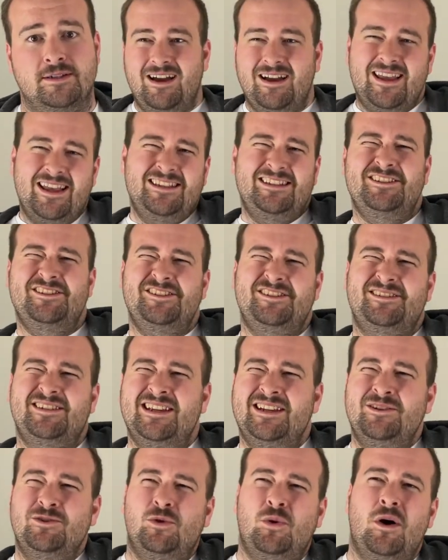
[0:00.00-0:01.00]
I guess it just
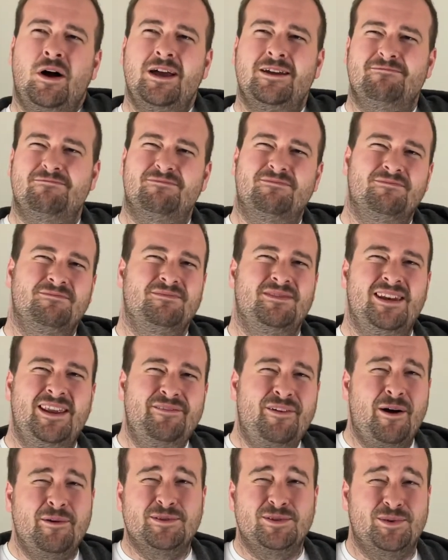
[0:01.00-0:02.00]
didn't quite live
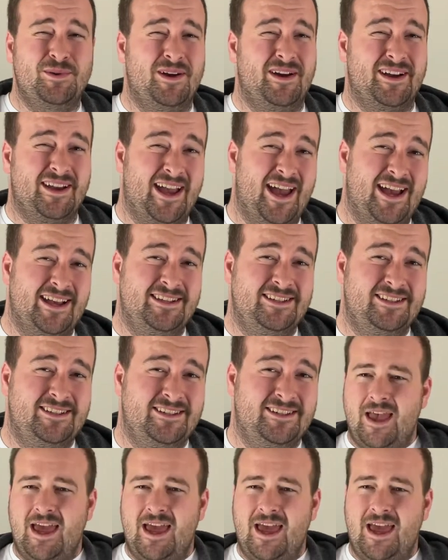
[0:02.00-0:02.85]
up to it, I guess.